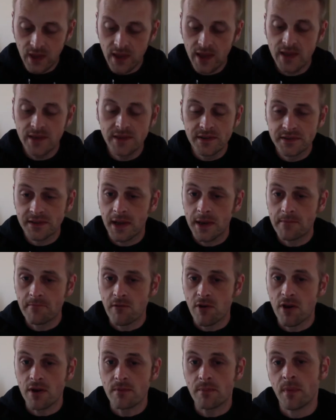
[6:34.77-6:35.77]
in the same
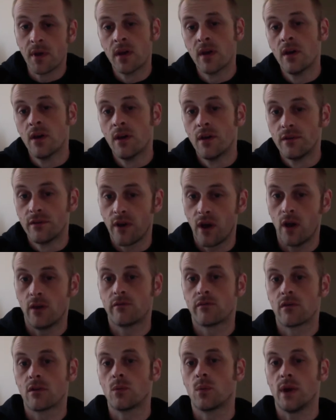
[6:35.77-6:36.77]
room for
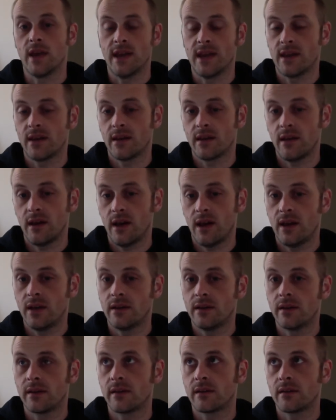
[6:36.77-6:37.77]
over a week,
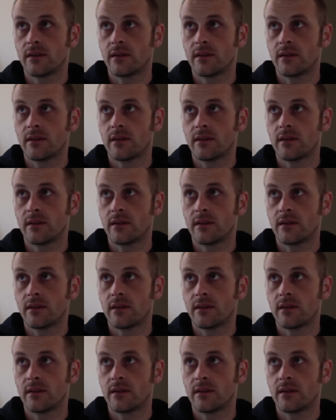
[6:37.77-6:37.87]
and